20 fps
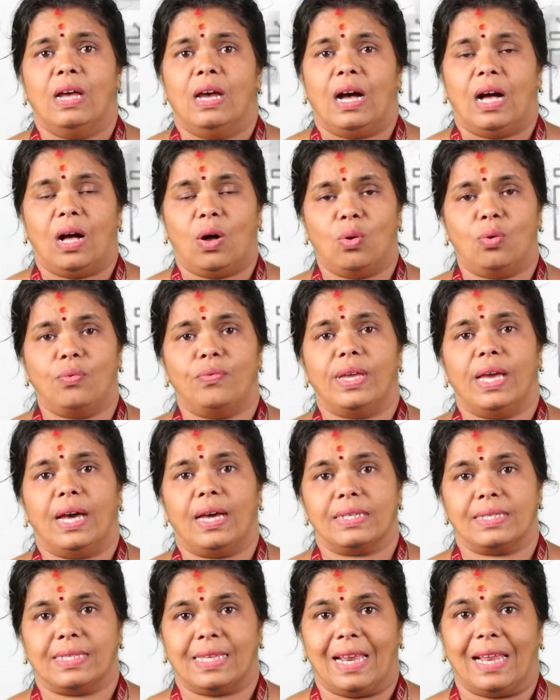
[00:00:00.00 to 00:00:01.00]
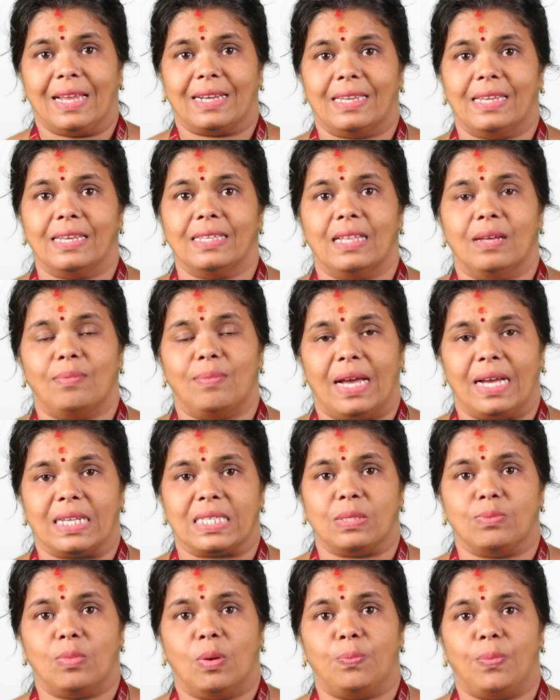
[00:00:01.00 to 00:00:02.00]
how we are selecting the
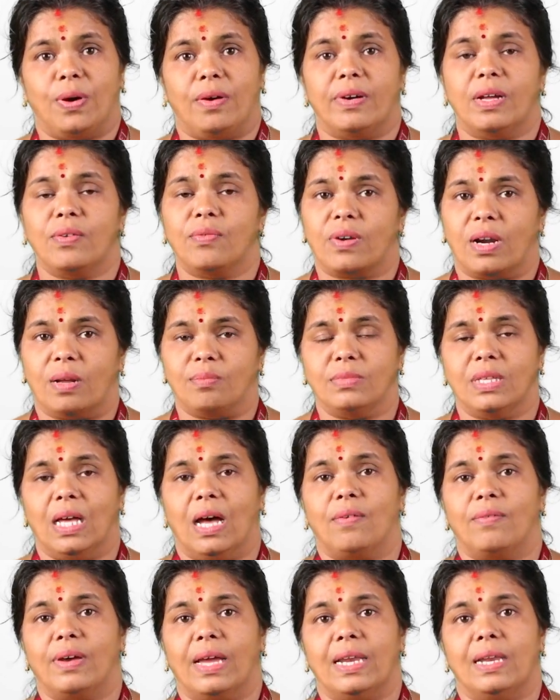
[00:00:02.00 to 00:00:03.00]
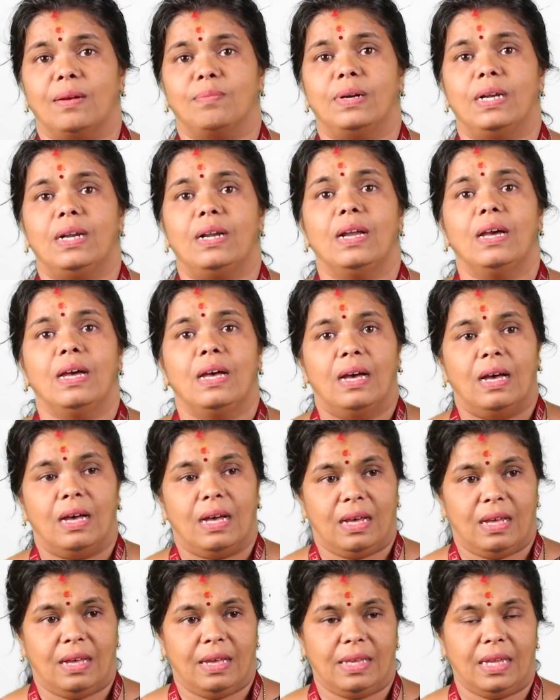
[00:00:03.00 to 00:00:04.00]
maximum power from the available
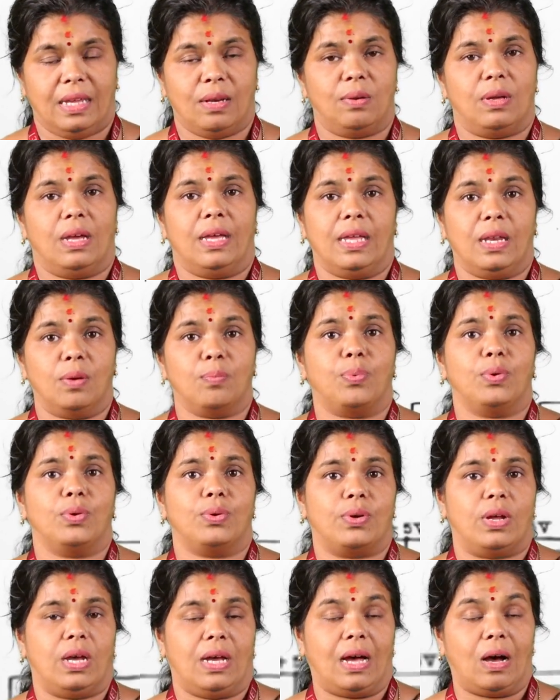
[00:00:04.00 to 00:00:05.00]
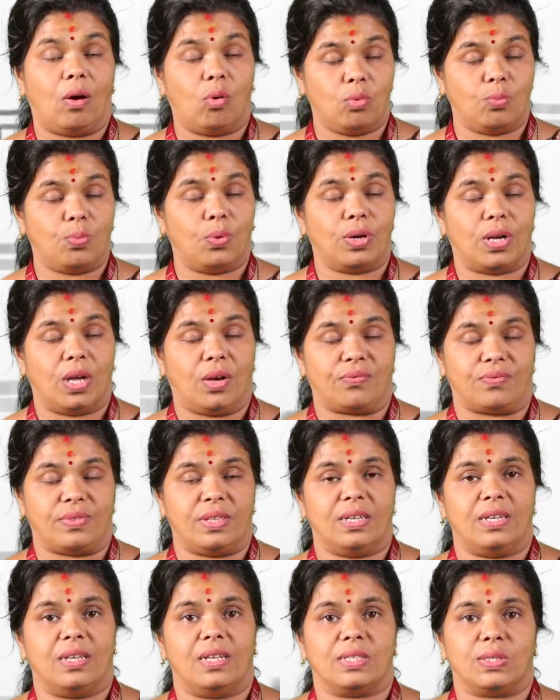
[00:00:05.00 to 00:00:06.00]
output of
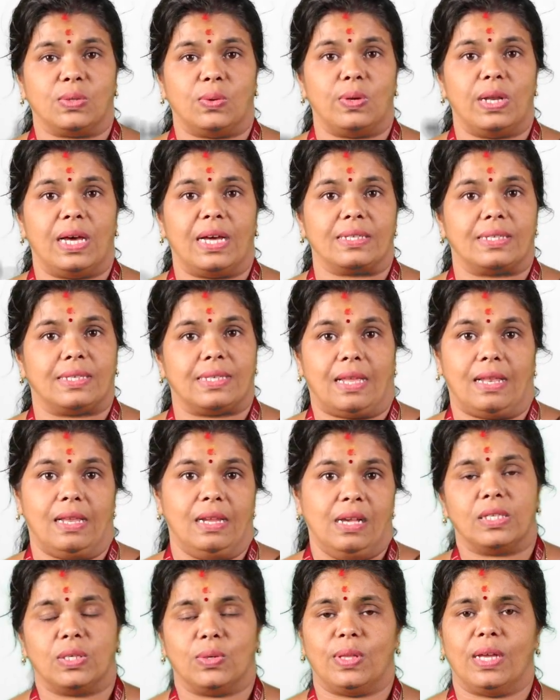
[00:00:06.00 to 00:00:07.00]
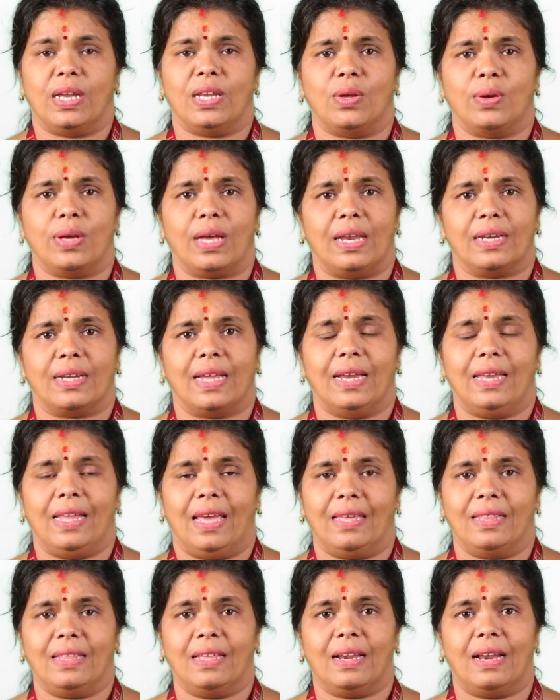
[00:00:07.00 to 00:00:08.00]
the solar cell, so that you can get
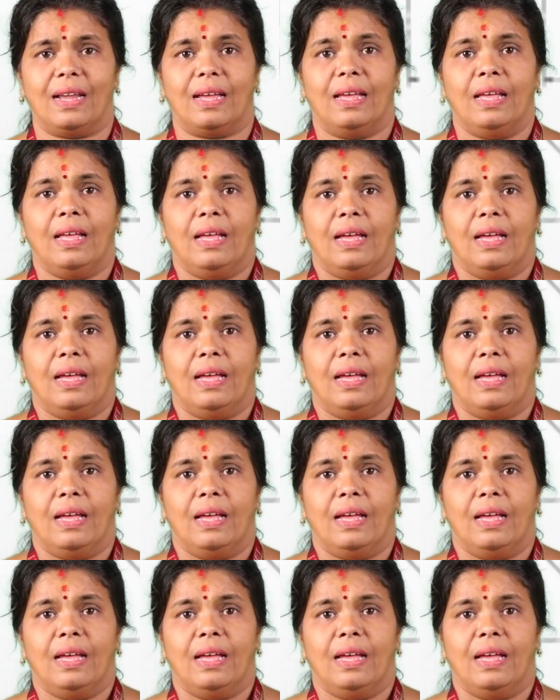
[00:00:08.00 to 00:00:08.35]
either a